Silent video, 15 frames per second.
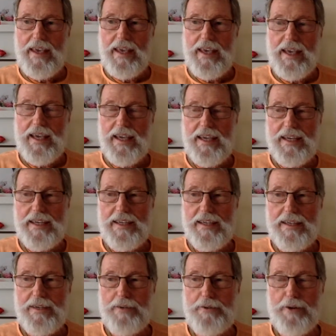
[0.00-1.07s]
And
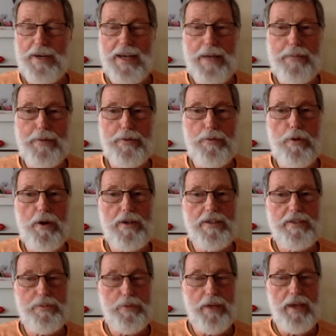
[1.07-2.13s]
what happened
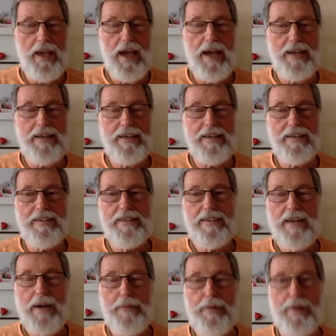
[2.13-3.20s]
was we had a
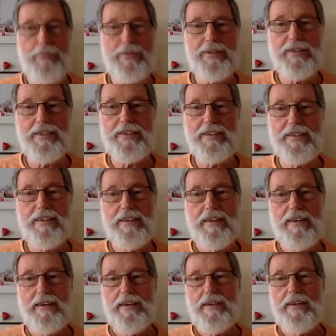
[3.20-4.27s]
premises
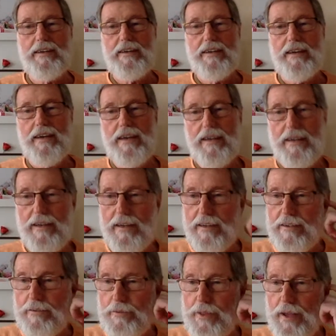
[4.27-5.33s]

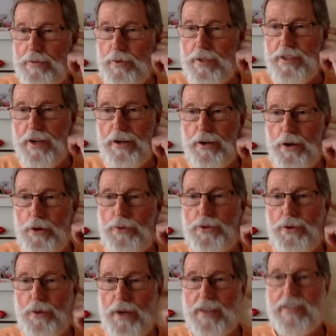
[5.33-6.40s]
that was on loan
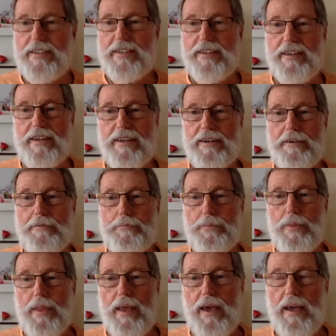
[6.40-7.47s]
to us.
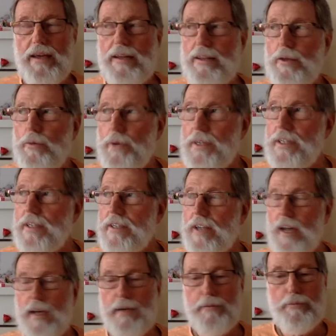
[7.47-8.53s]
And in the winter
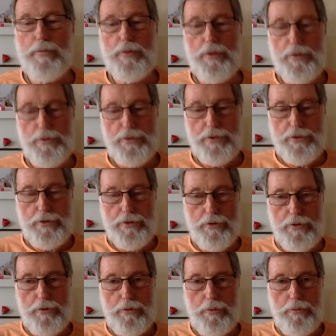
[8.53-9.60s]
time, we used
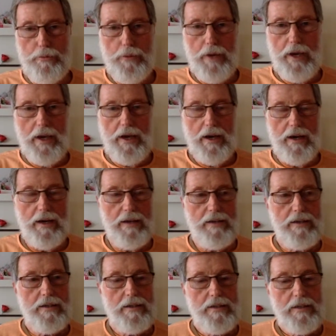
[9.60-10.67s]
to make a
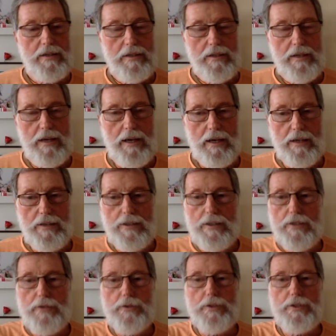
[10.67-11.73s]
continuous